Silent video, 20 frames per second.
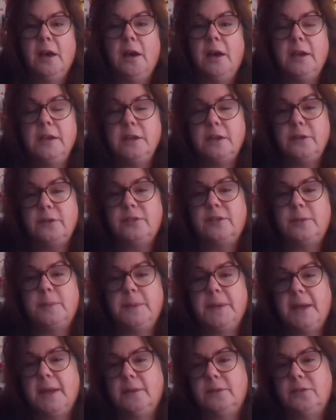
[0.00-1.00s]
I used to
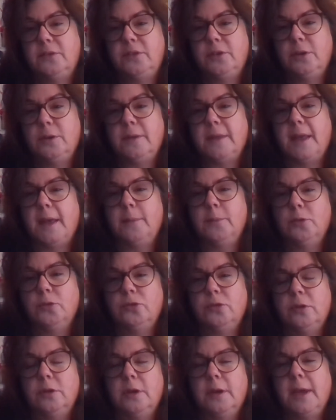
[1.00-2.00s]
be able to do that. I'm not
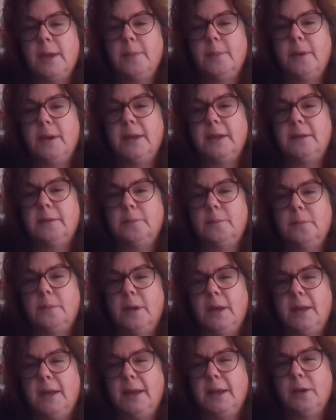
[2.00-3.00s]
sure I could get my
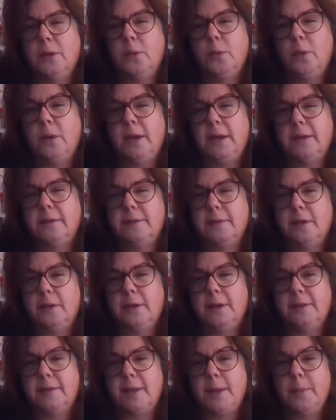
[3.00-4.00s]
leg quite as
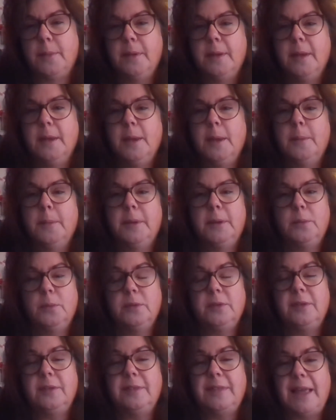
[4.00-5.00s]
high as that, but it
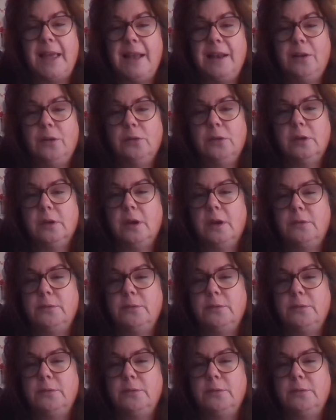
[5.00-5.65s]
wasn't that long ago.